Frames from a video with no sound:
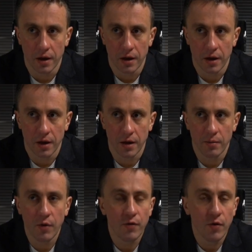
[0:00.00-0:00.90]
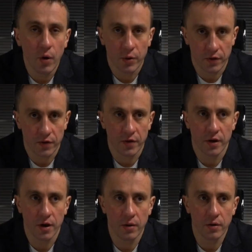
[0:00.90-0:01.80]
more focused
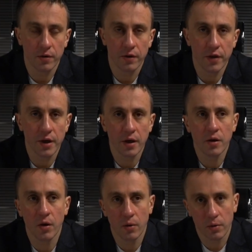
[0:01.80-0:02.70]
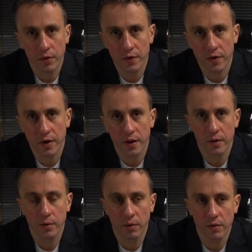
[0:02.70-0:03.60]
on the goals
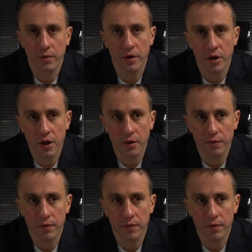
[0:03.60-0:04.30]
that we want to achieve.